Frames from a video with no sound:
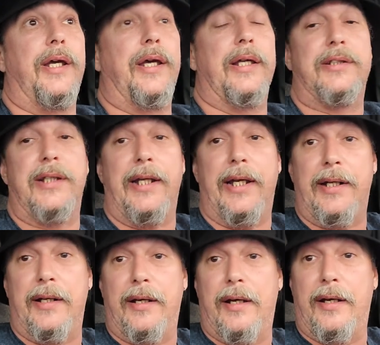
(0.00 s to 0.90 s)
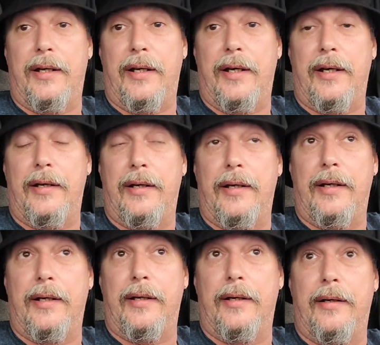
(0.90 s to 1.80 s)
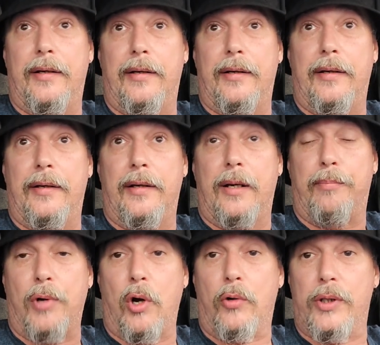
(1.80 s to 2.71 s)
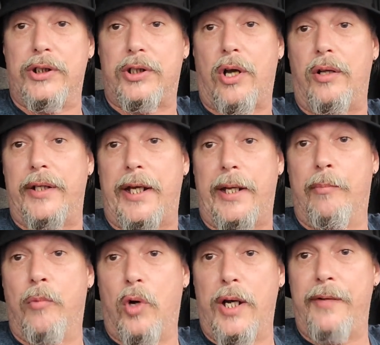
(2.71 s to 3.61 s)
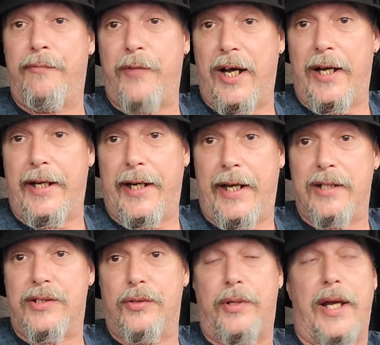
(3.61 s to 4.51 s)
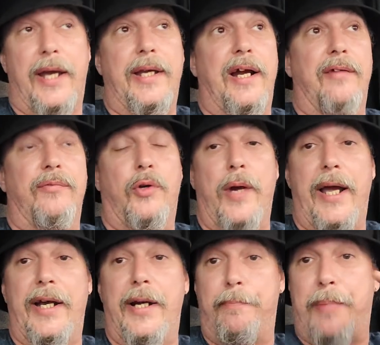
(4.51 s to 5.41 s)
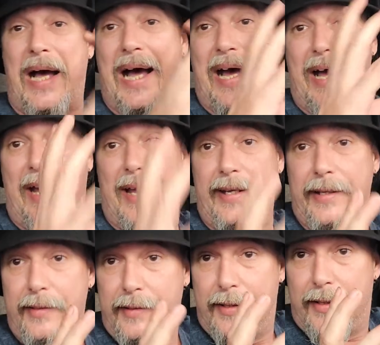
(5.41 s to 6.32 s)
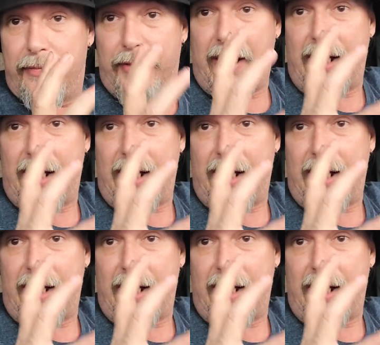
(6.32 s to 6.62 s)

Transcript: It's in a brokerage called M1 Finance, okay? And I've created a pie that